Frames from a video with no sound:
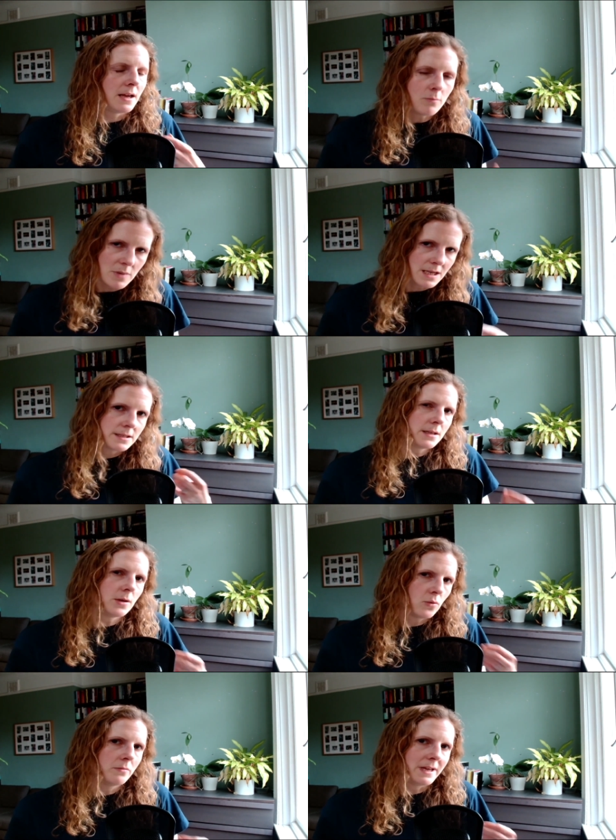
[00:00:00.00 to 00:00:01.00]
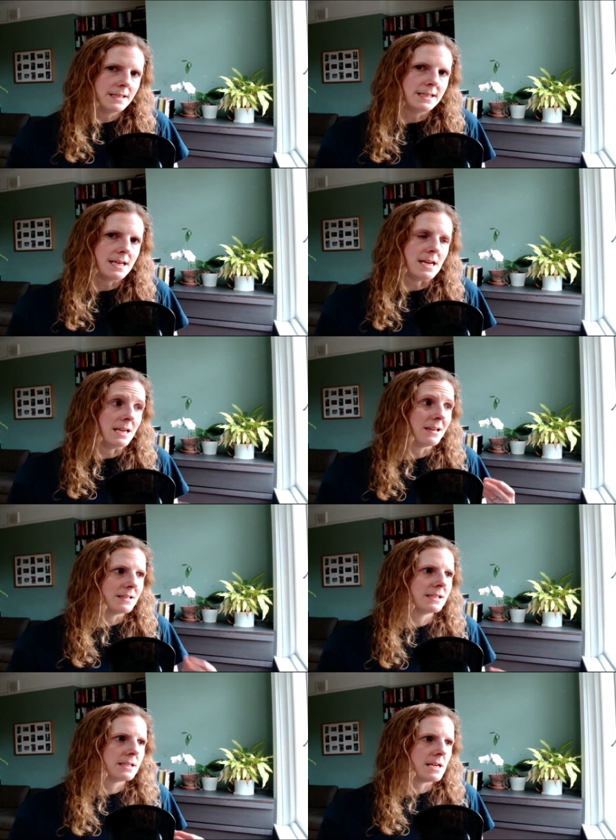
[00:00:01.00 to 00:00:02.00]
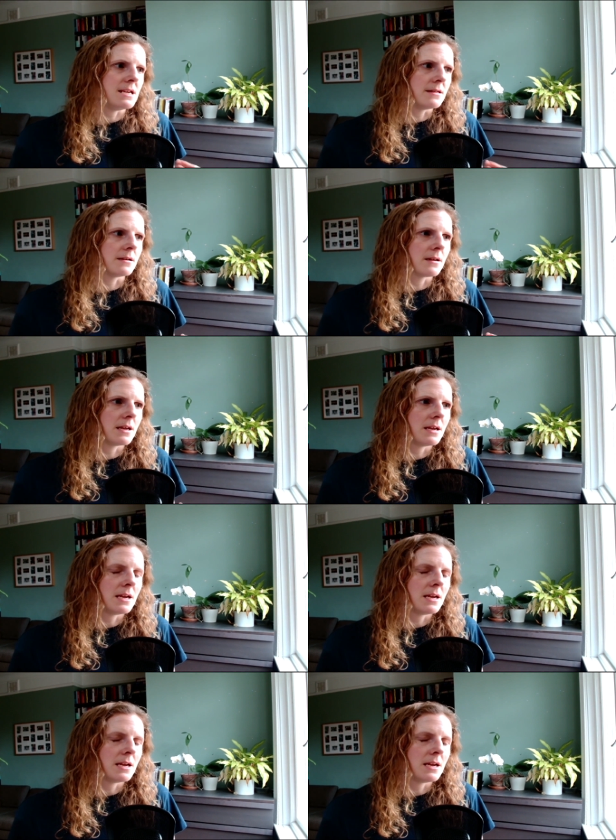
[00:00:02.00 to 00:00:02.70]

It means that your mentee can see that